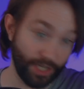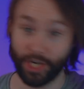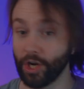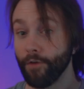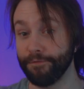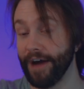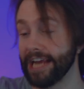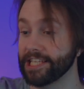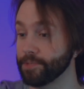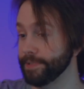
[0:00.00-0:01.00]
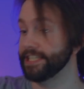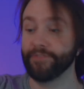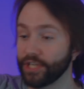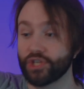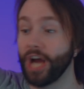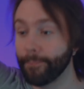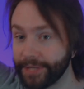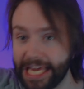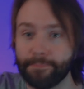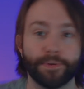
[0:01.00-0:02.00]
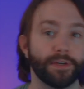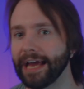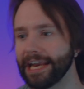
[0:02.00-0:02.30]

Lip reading: you're gonna go find the specific shopkeep?